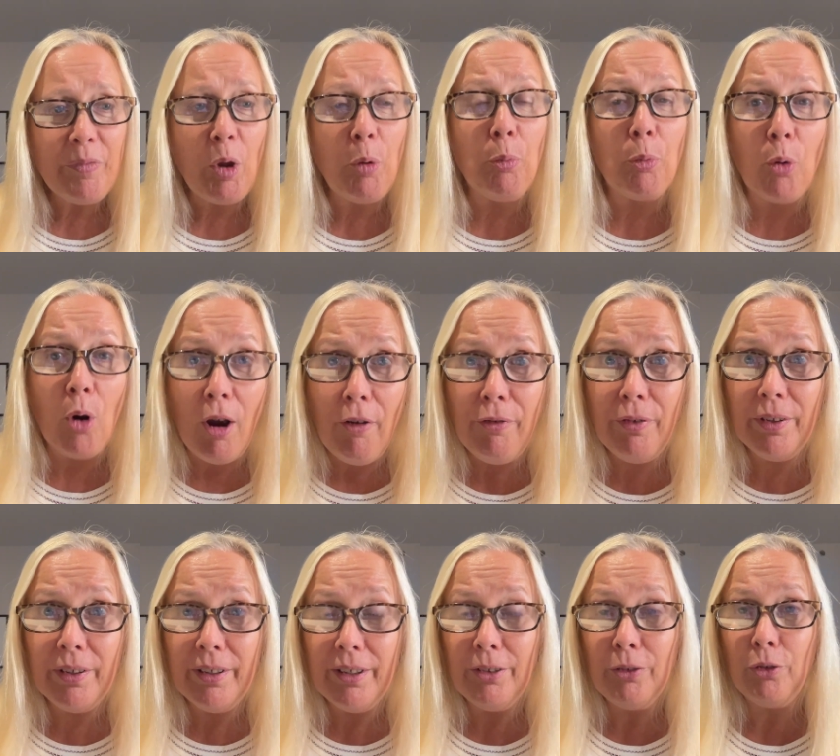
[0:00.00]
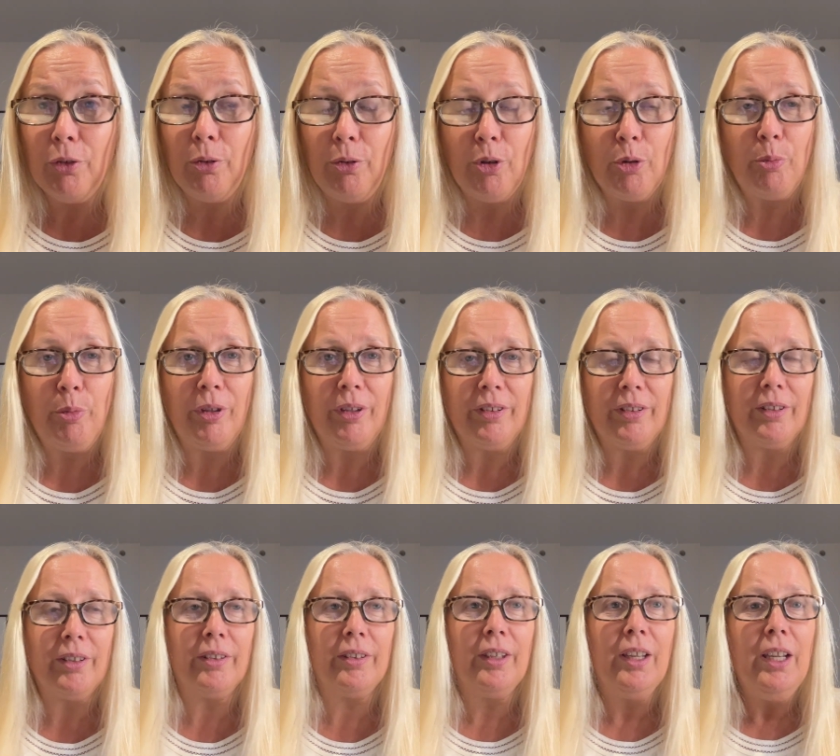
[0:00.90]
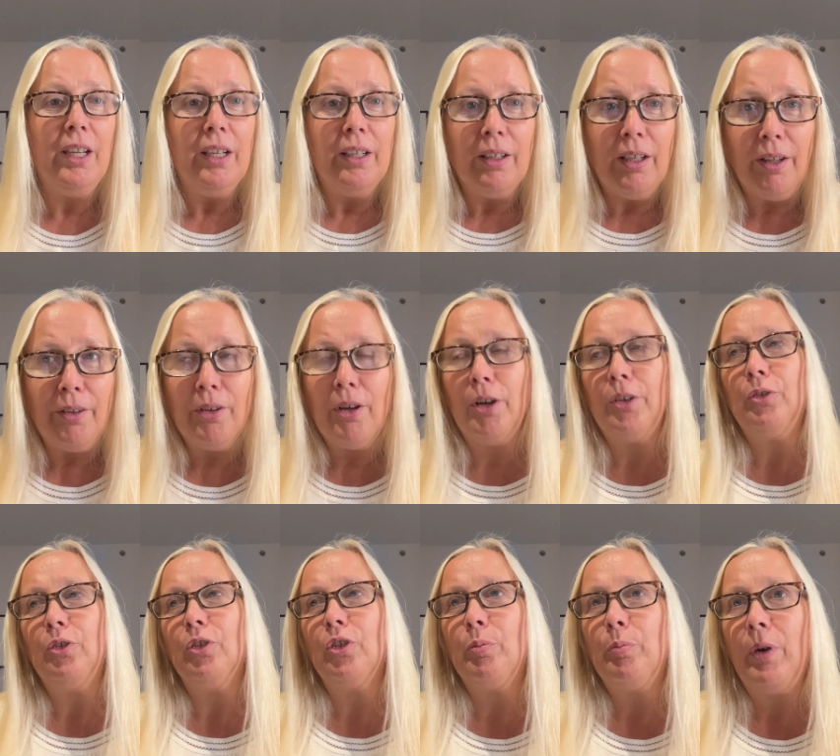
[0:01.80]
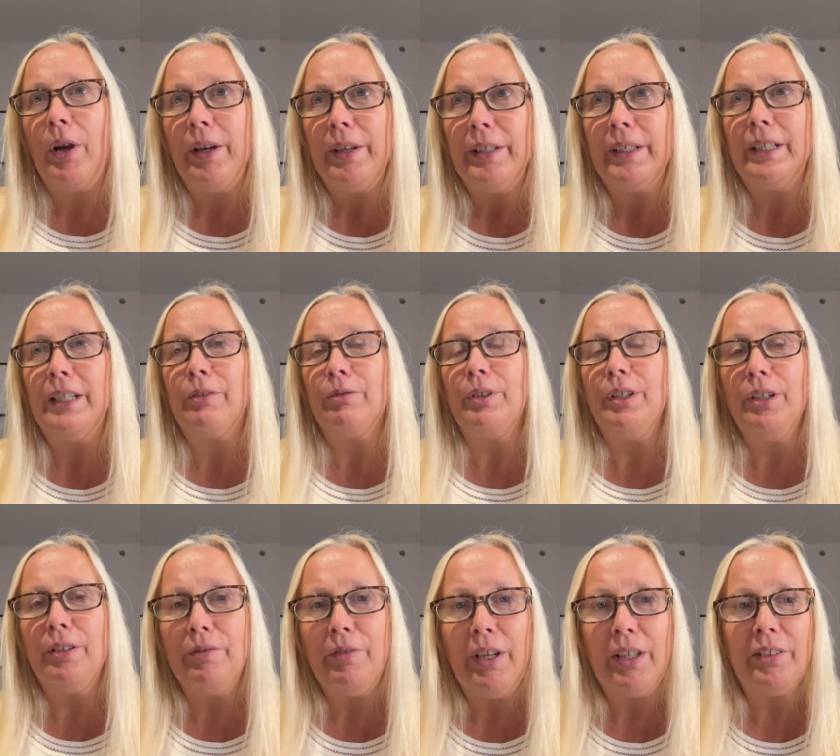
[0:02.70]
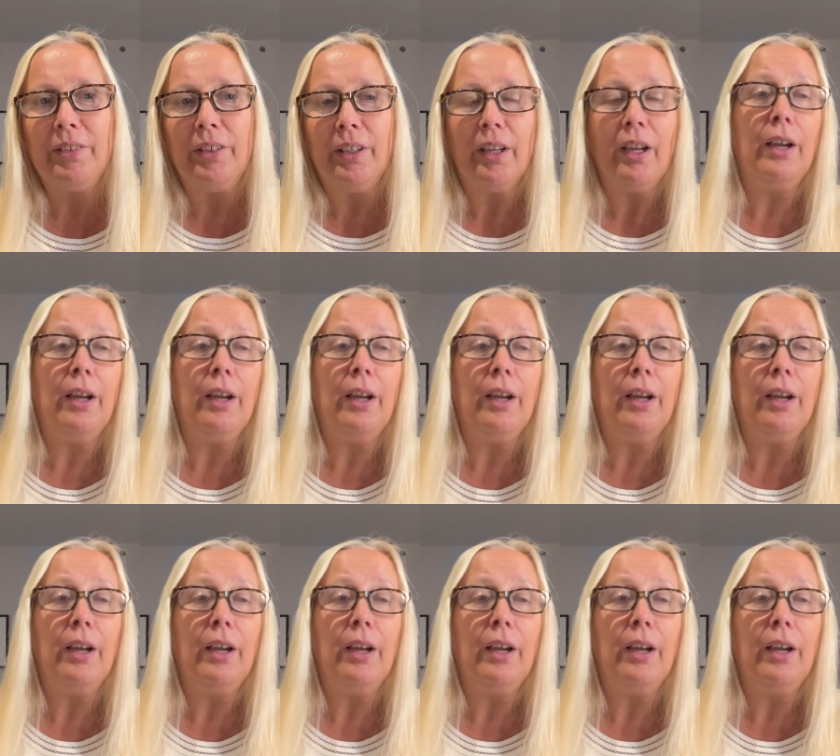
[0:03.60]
profit into your business and not just by reinvesting.